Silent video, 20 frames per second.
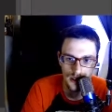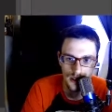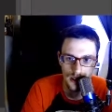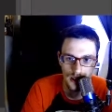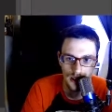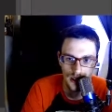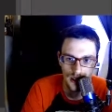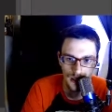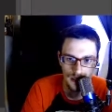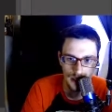
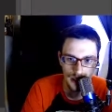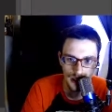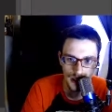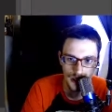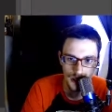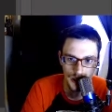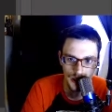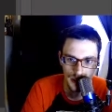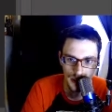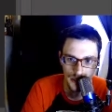Um, I'm going to try
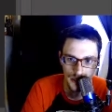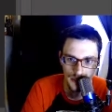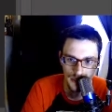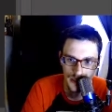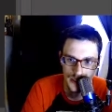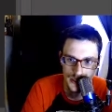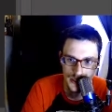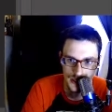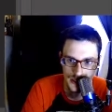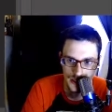optimize
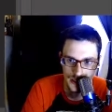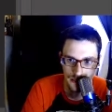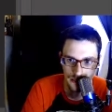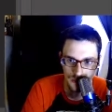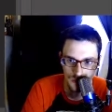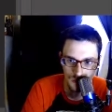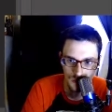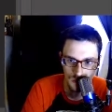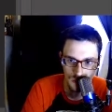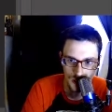to see
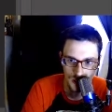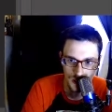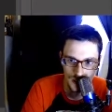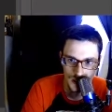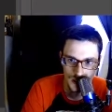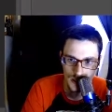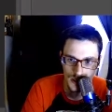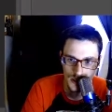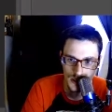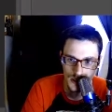what it
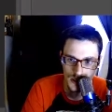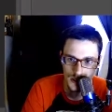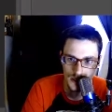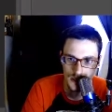does.